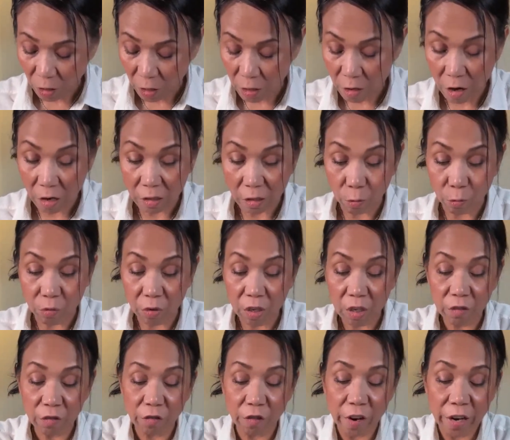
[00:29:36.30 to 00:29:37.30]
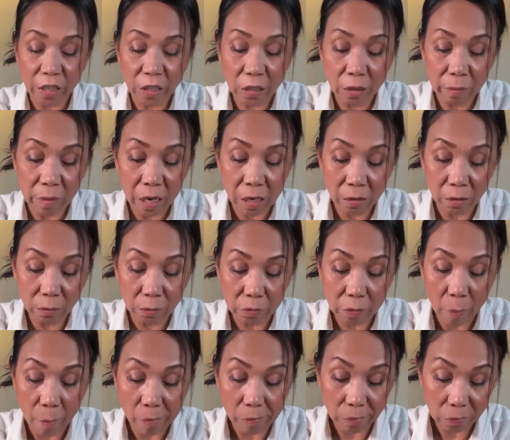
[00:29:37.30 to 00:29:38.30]
not the world fresh, but
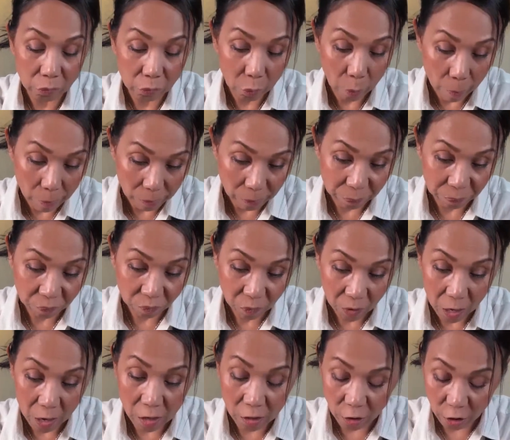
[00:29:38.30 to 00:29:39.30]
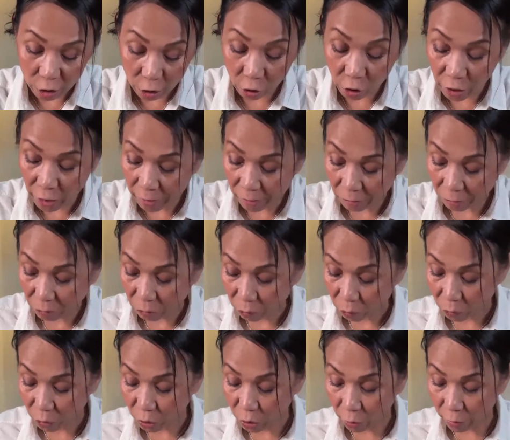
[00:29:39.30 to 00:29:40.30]
it's still good.
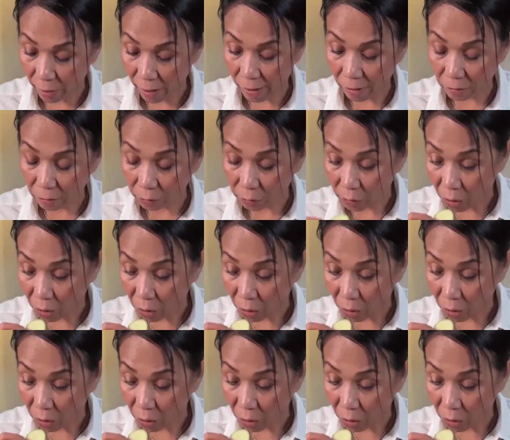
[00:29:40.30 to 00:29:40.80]
It's okay.